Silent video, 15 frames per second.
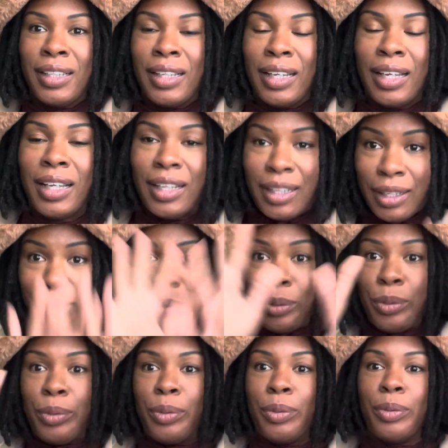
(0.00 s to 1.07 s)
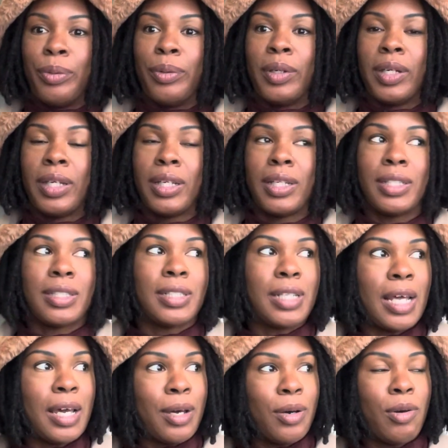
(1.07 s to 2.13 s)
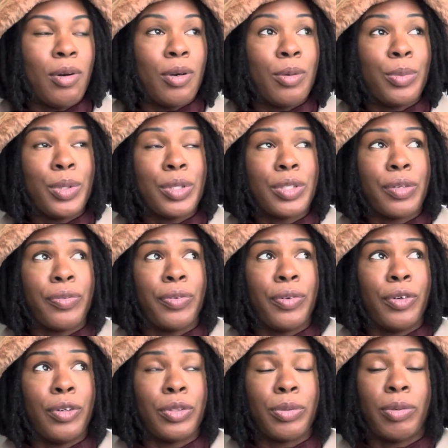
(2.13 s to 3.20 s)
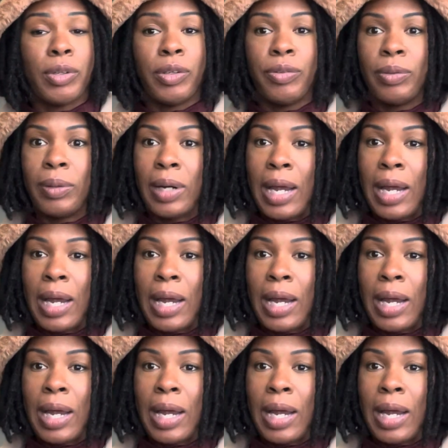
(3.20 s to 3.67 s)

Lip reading: Hello, it is now almost a full 24